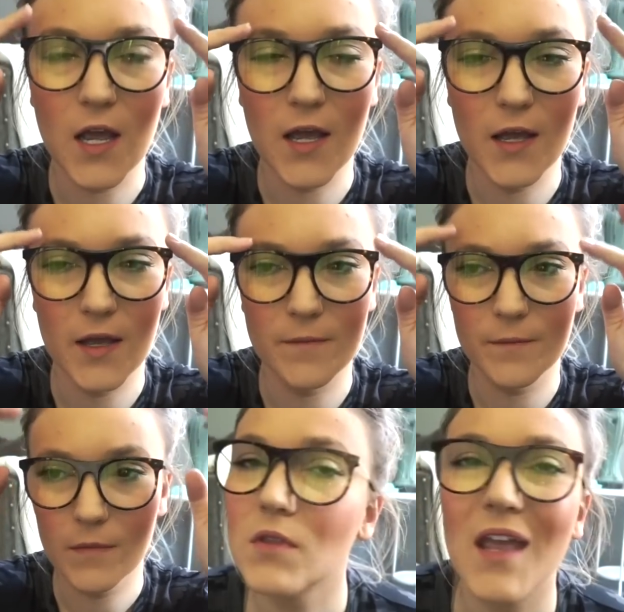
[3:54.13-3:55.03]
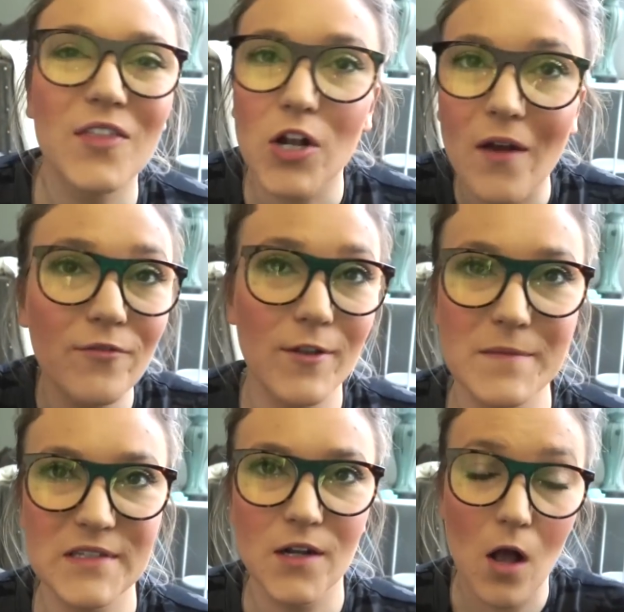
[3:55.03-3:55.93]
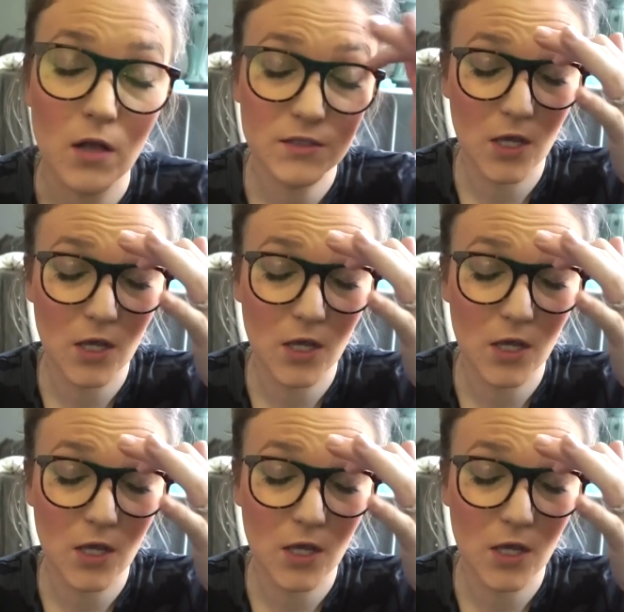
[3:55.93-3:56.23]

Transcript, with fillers: um, like they're not flimsy at all.